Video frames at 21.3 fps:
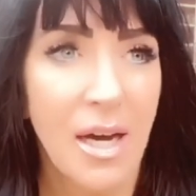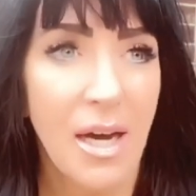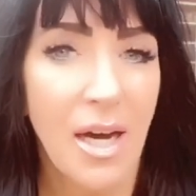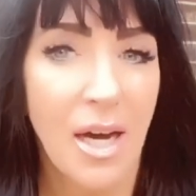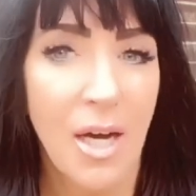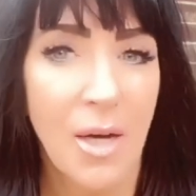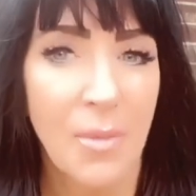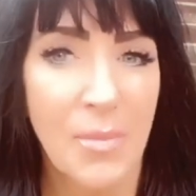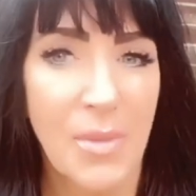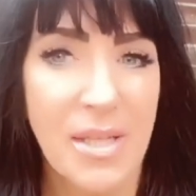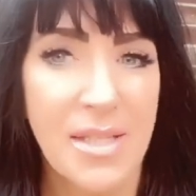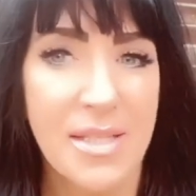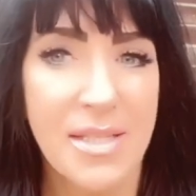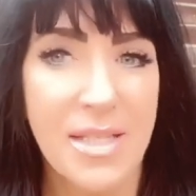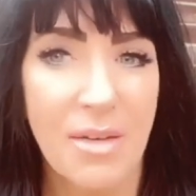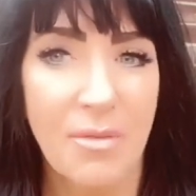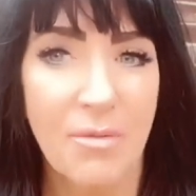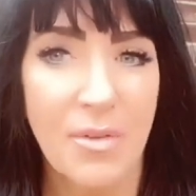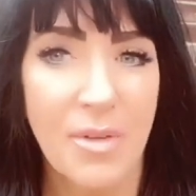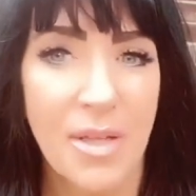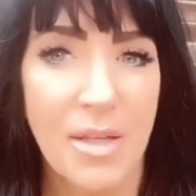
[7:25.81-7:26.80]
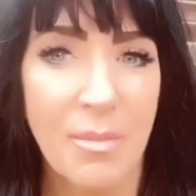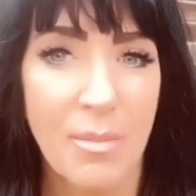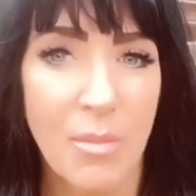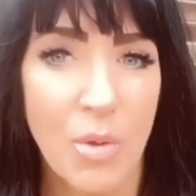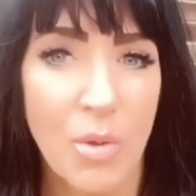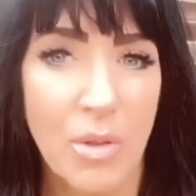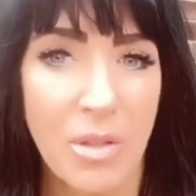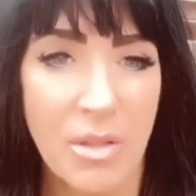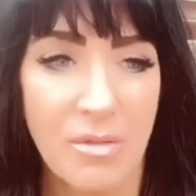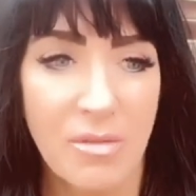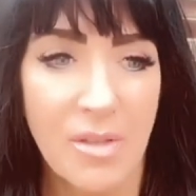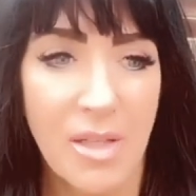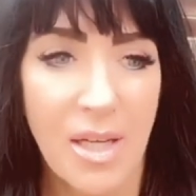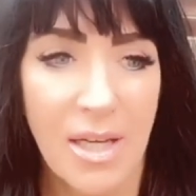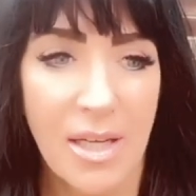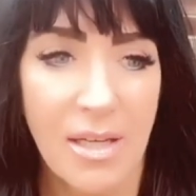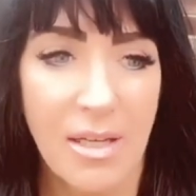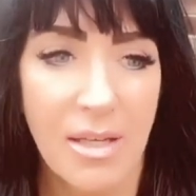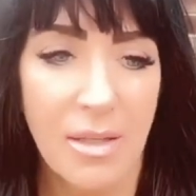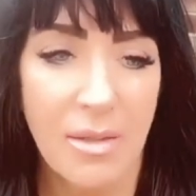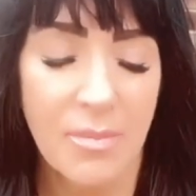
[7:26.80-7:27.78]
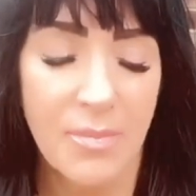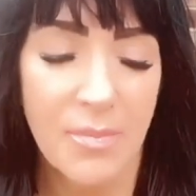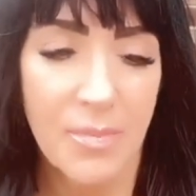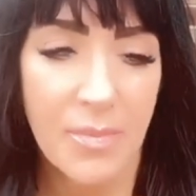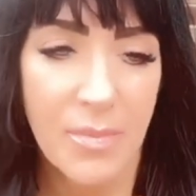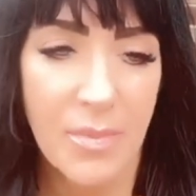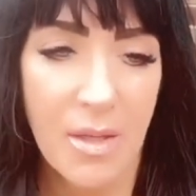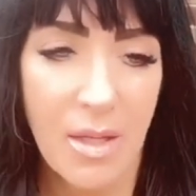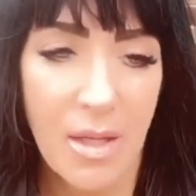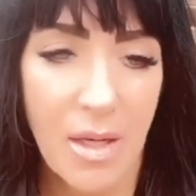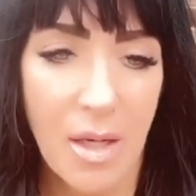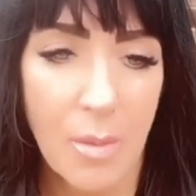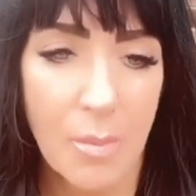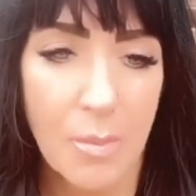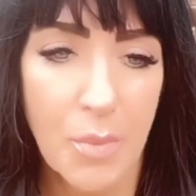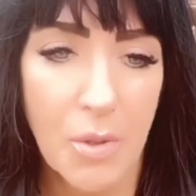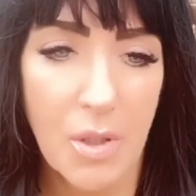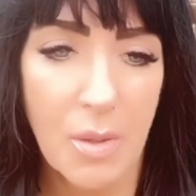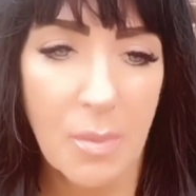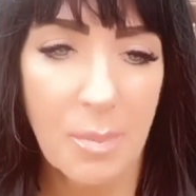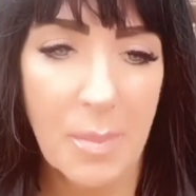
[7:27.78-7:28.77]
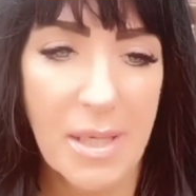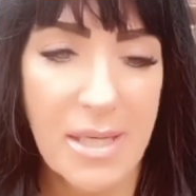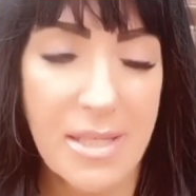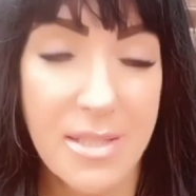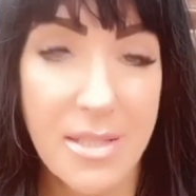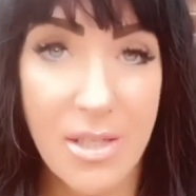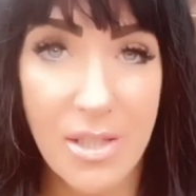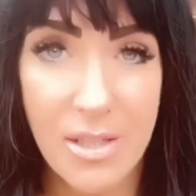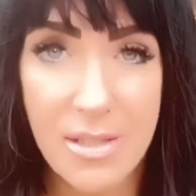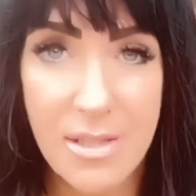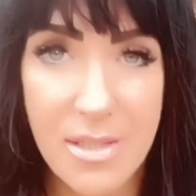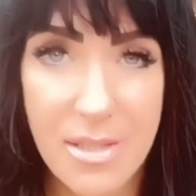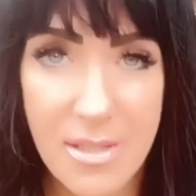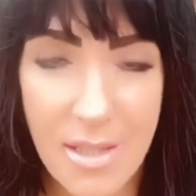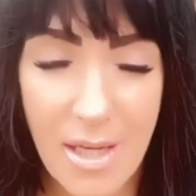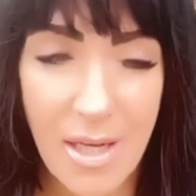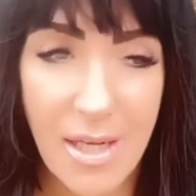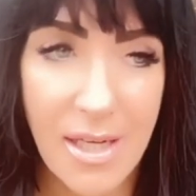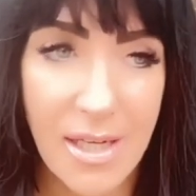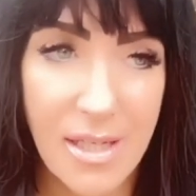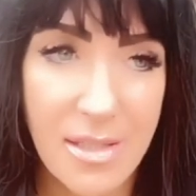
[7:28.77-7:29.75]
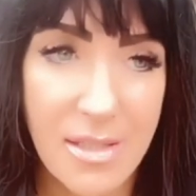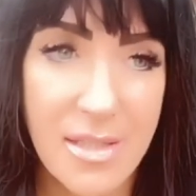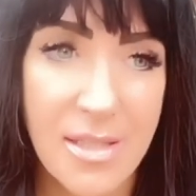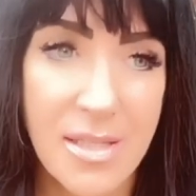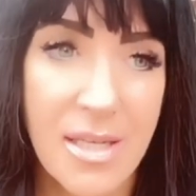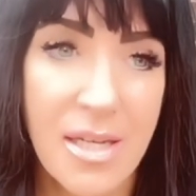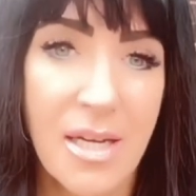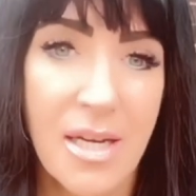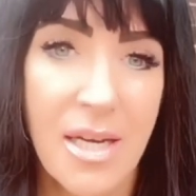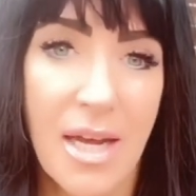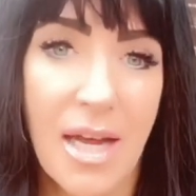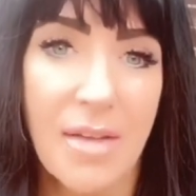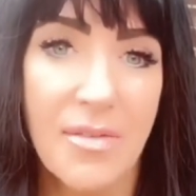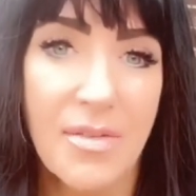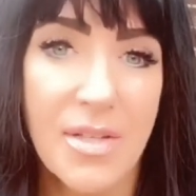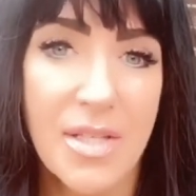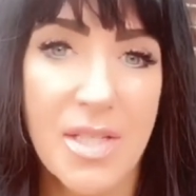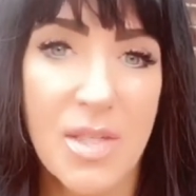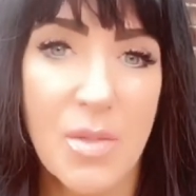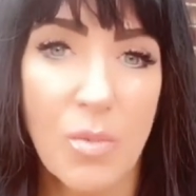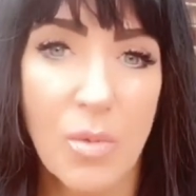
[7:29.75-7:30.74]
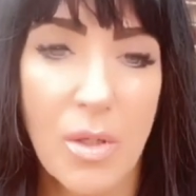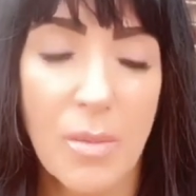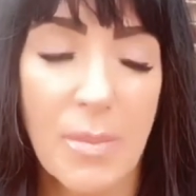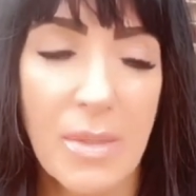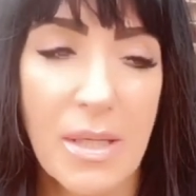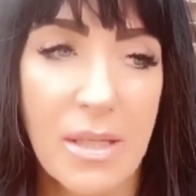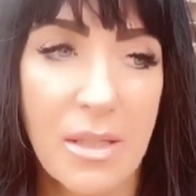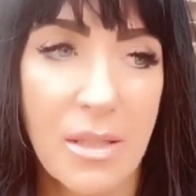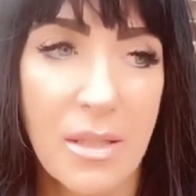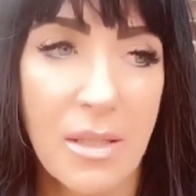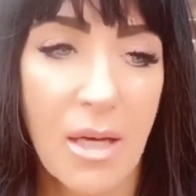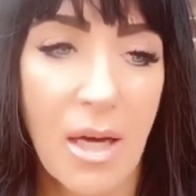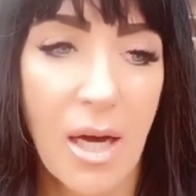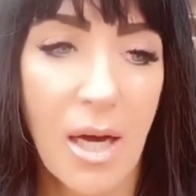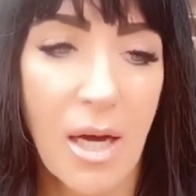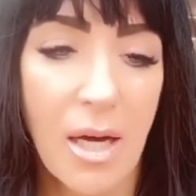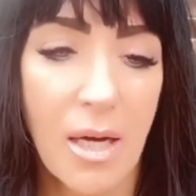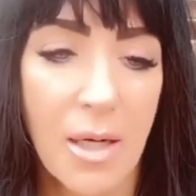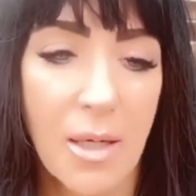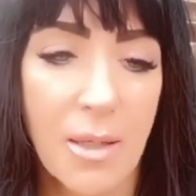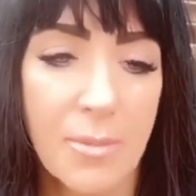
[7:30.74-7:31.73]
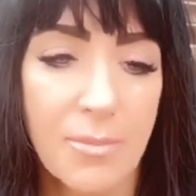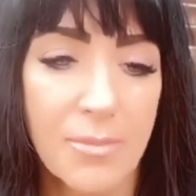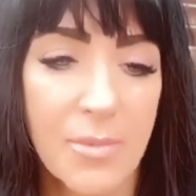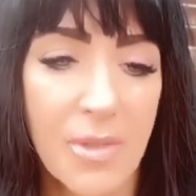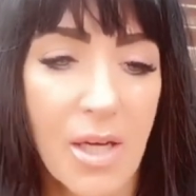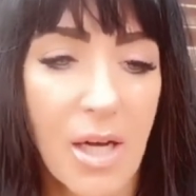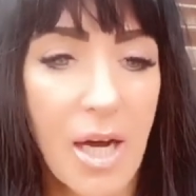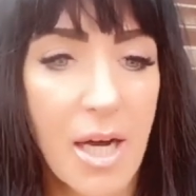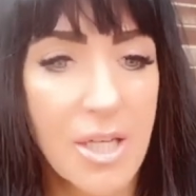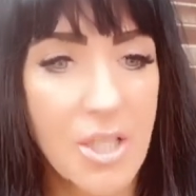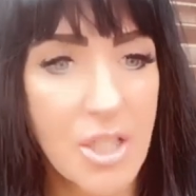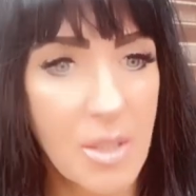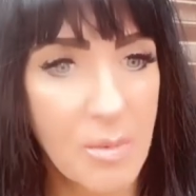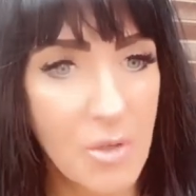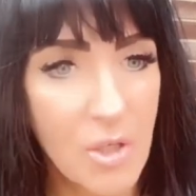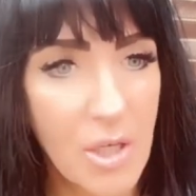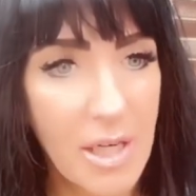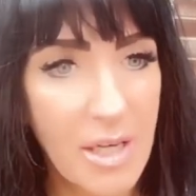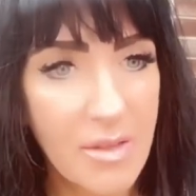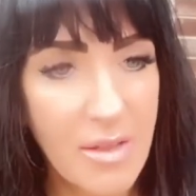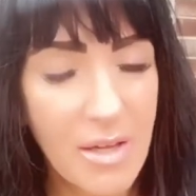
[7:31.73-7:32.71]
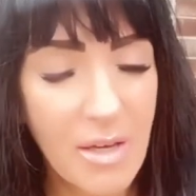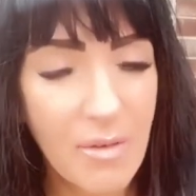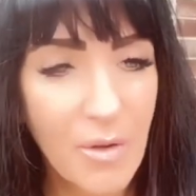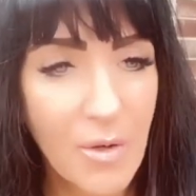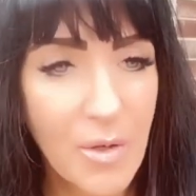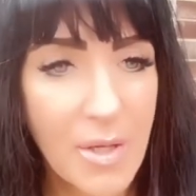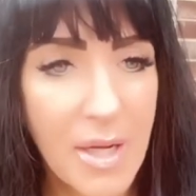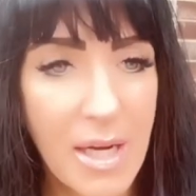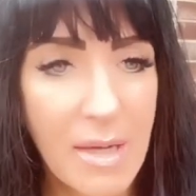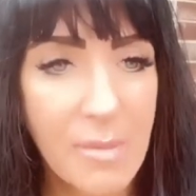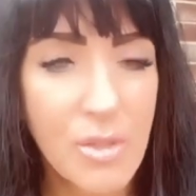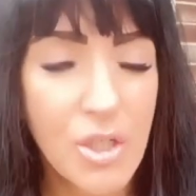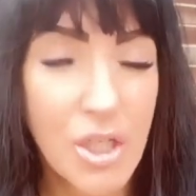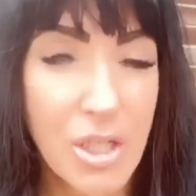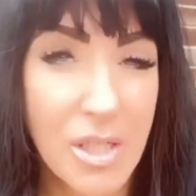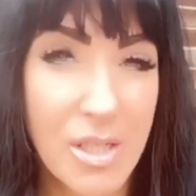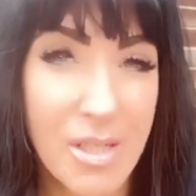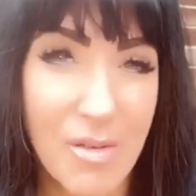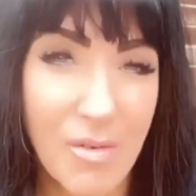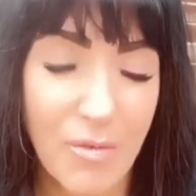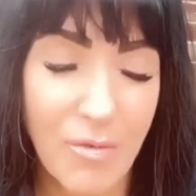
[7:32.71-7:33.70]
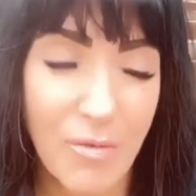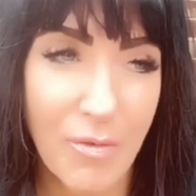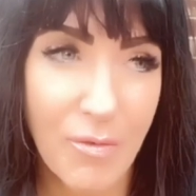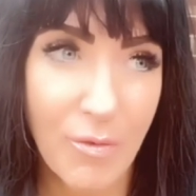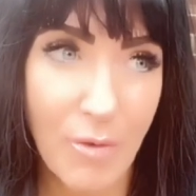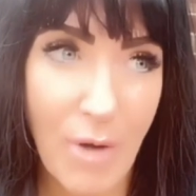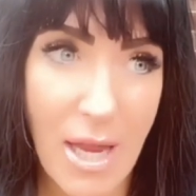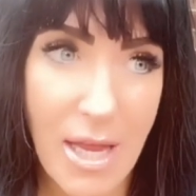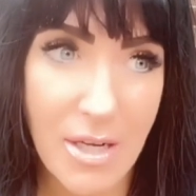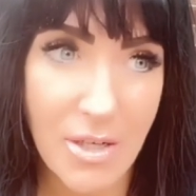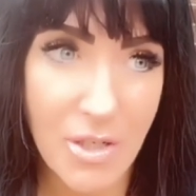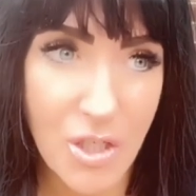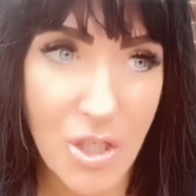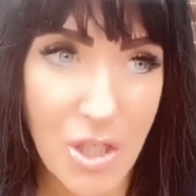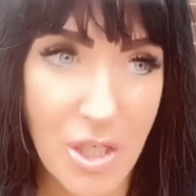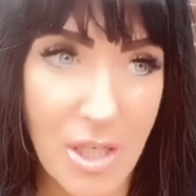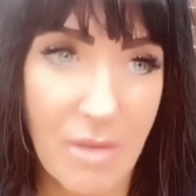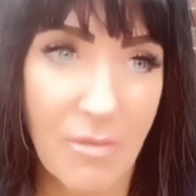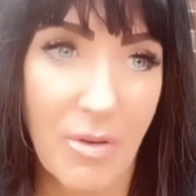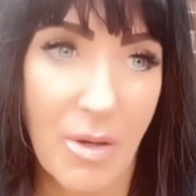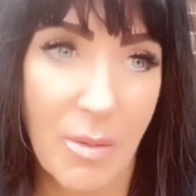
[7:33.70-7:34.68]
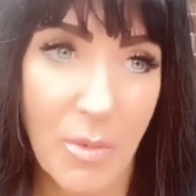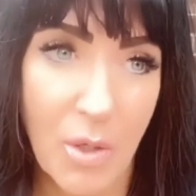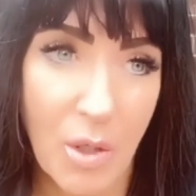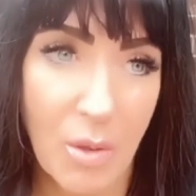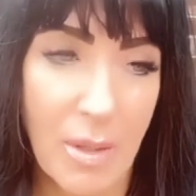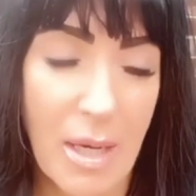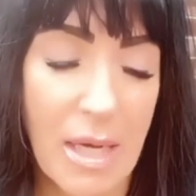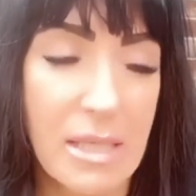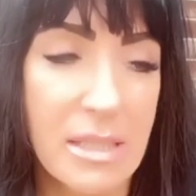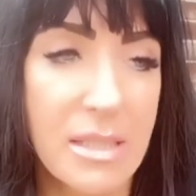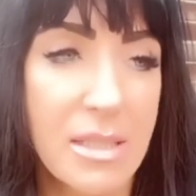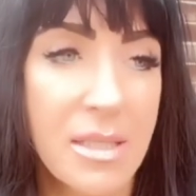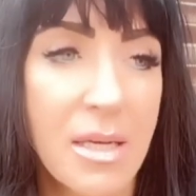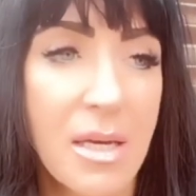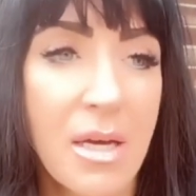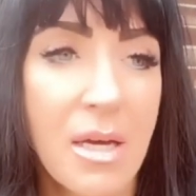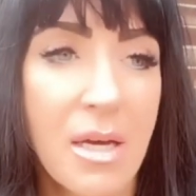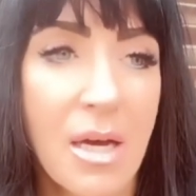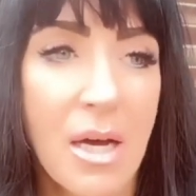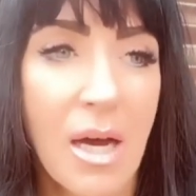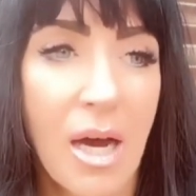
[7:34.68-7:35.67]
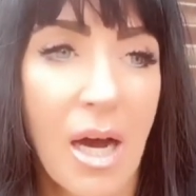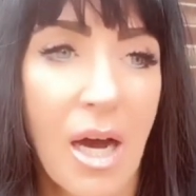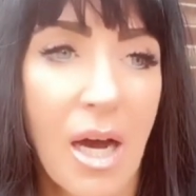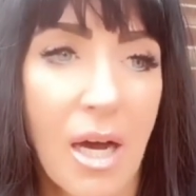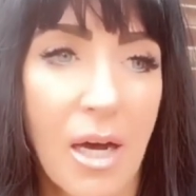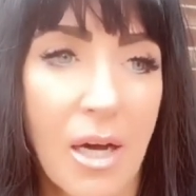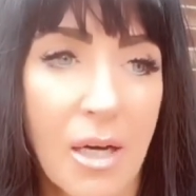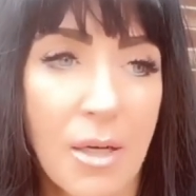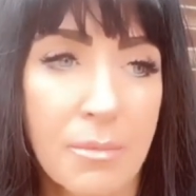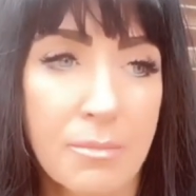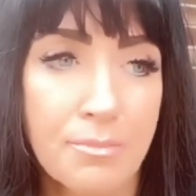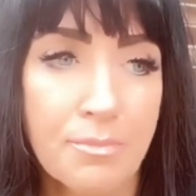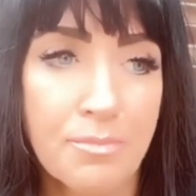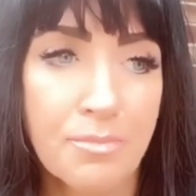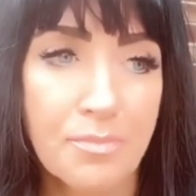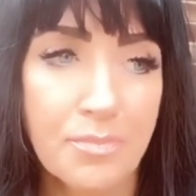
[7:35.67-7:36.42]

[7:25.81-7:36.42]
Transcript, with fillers: Um, it's definitely more of like a book based on science. And this woman, um, gosh, I'm trying to think of her name. She's French, if I'm correct. Um,